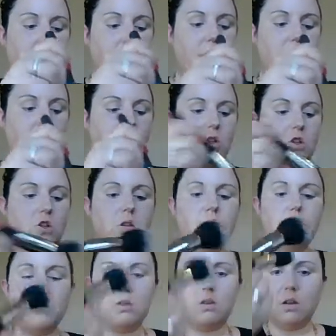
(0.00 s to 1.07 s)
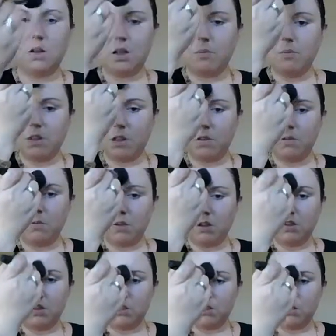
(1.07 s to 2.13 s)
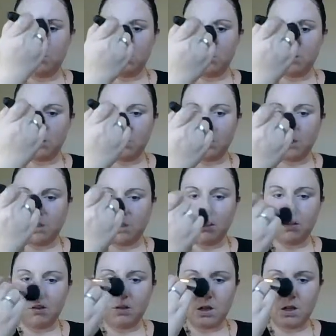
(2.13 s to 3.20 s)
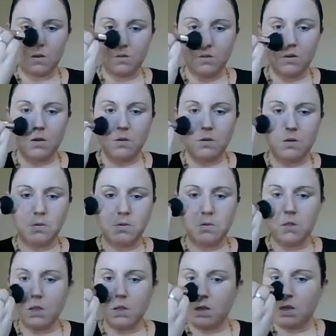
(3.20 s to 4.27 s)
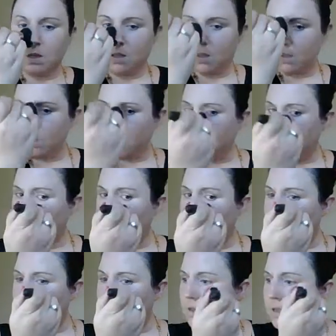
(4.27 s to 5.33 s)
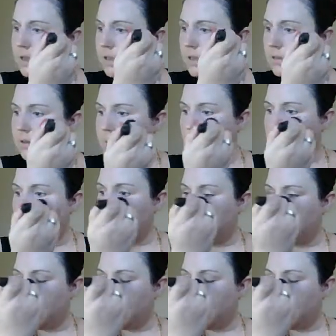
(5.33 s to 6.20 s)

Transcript: foundations, and I'm literally just like down the nose doing the T-zone.